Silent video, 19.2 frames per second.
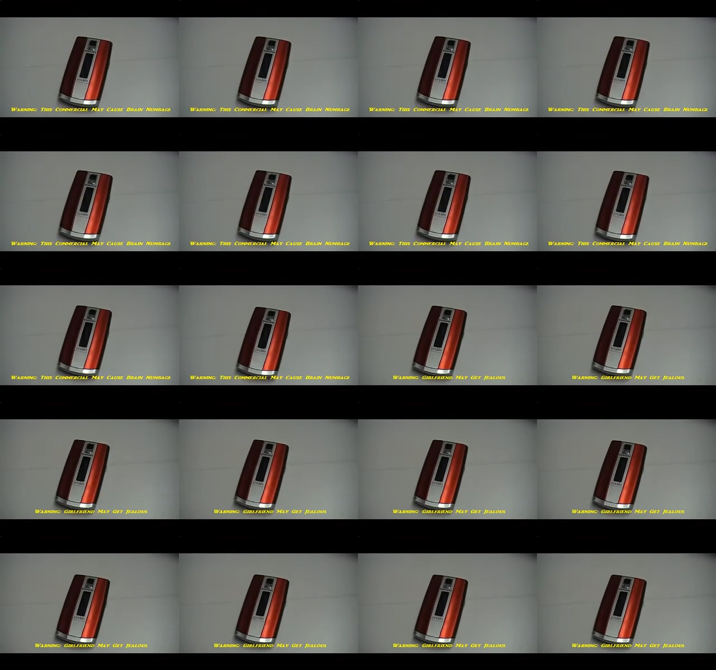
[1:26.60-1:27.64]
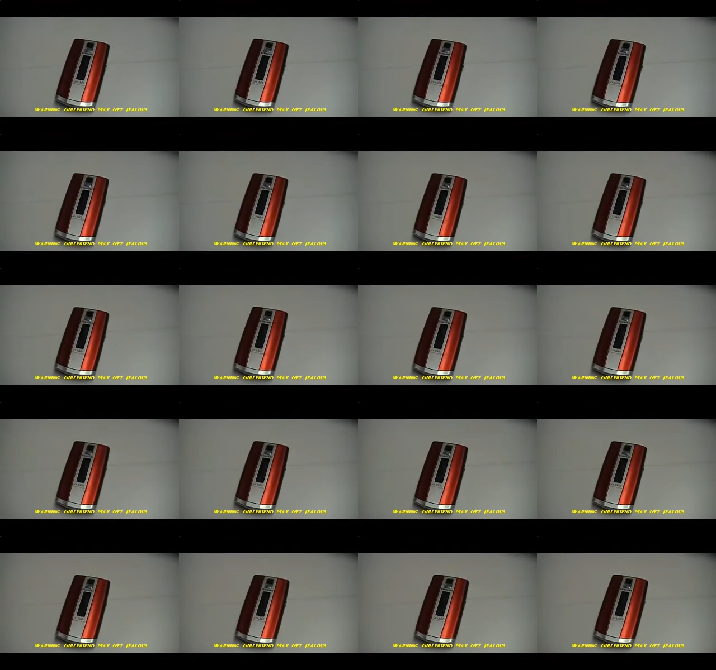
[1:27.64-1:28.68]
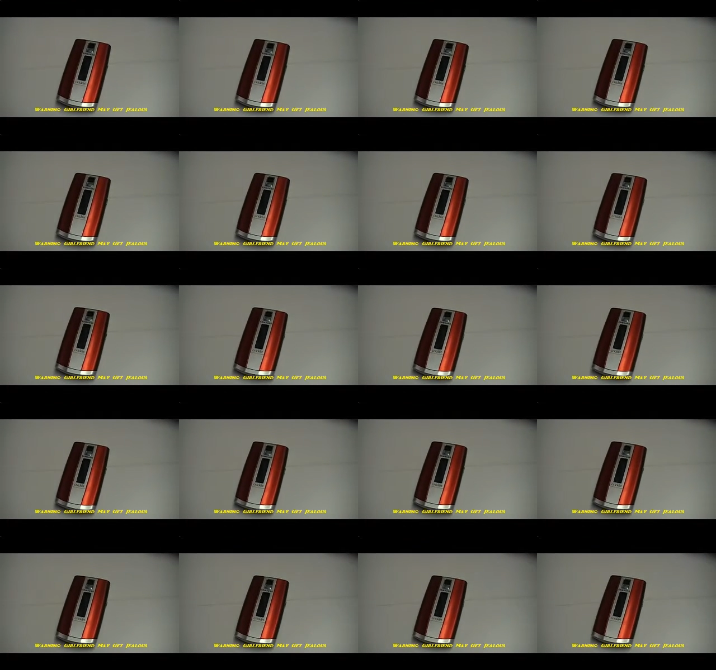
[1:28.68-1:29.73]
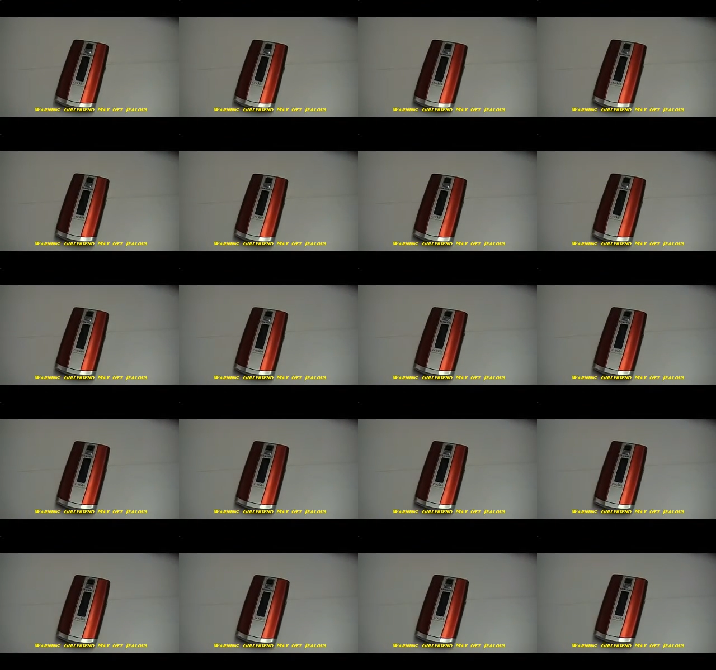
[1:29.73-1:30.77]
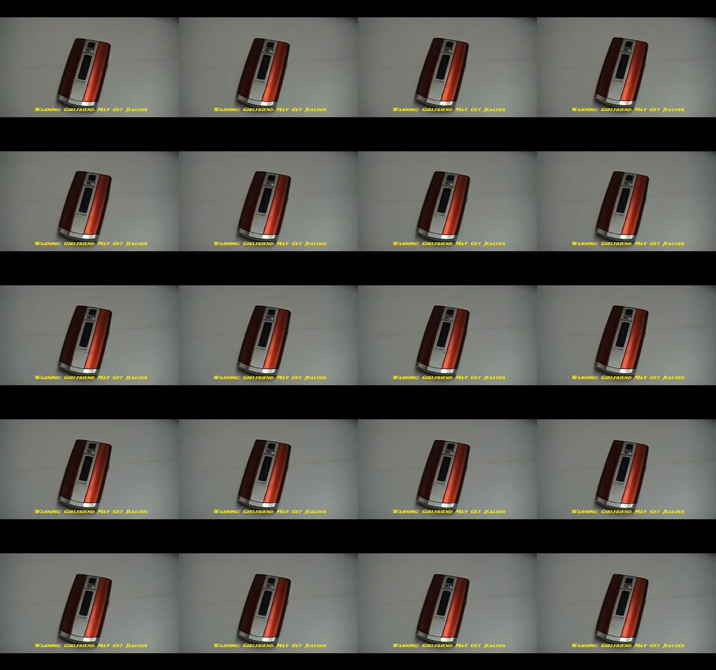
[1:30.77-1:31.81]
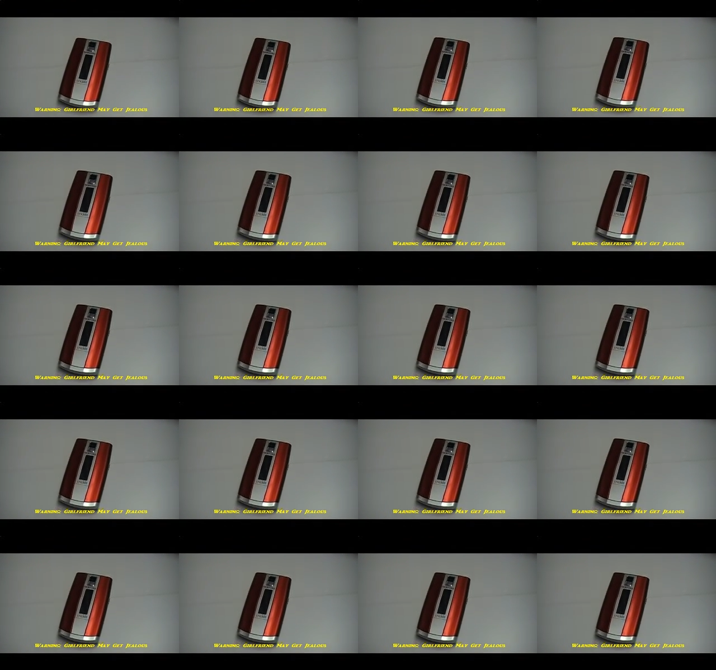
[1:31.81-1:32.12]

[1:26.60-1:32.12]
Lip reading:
Nobody's mouth can be seen.